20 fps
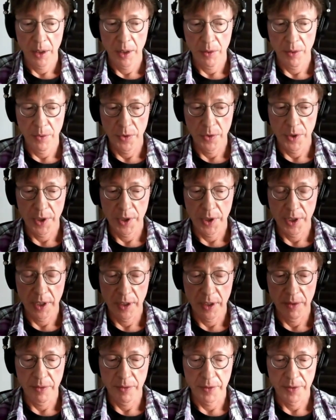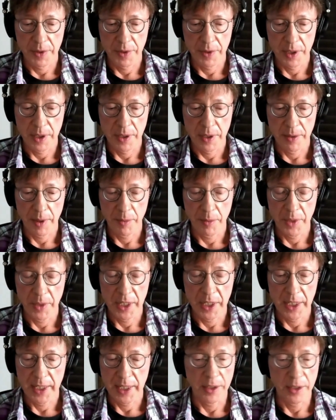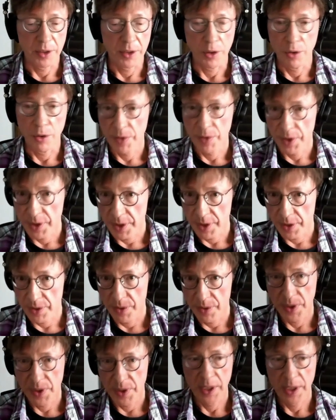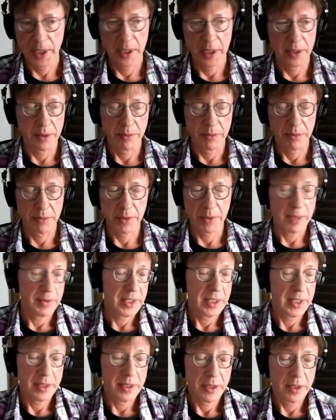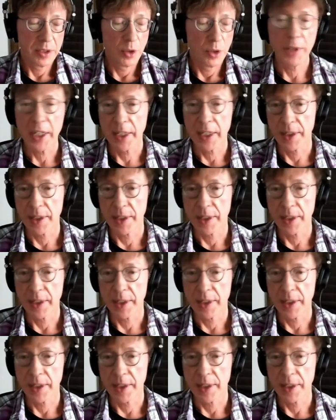would have. Uh, I mean, he didn't overdose. He didn't. I mean, nobody